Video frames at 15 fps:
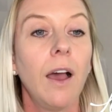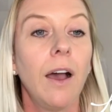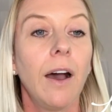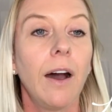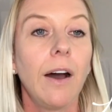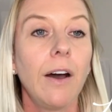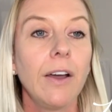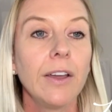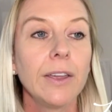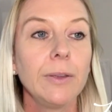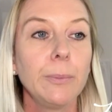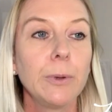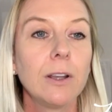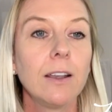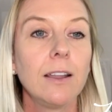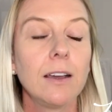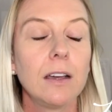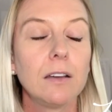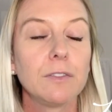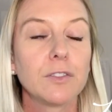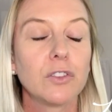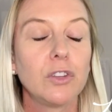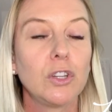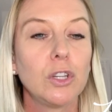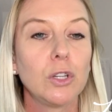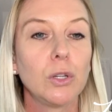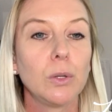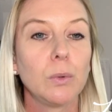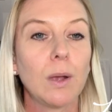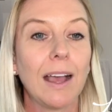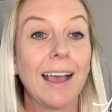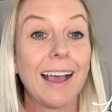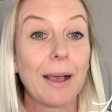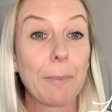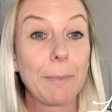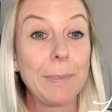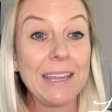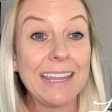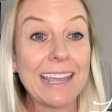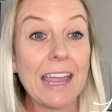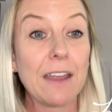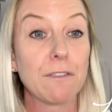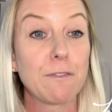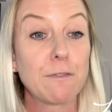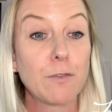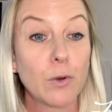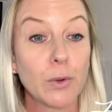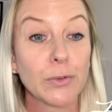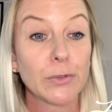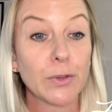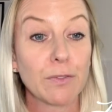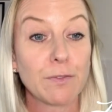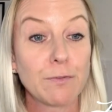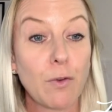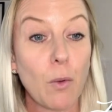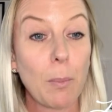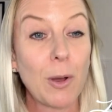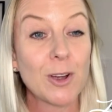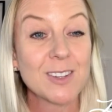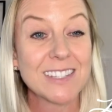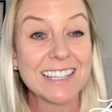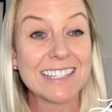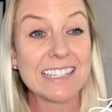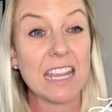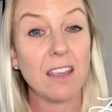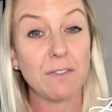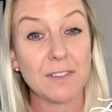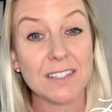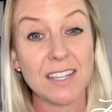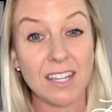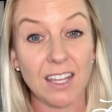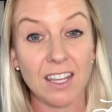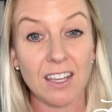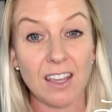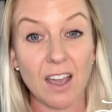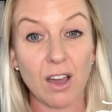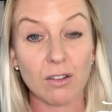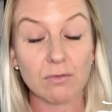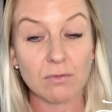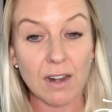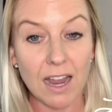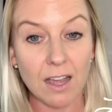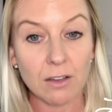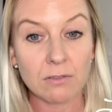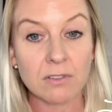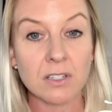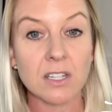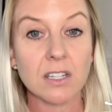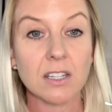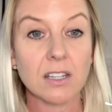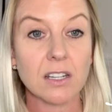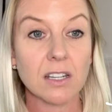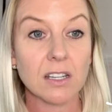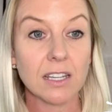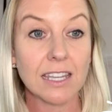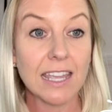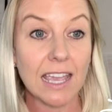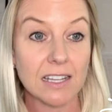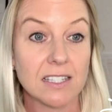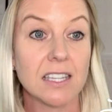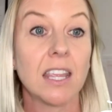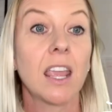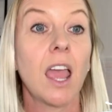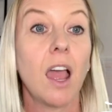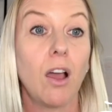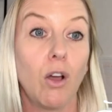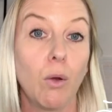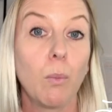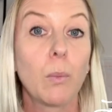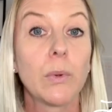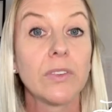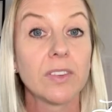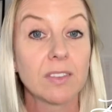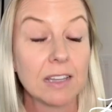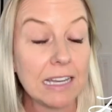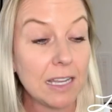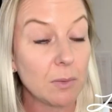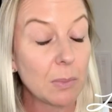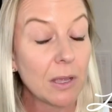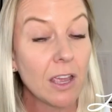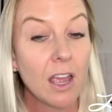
I would love to be a force for positivity around getting help with sleep.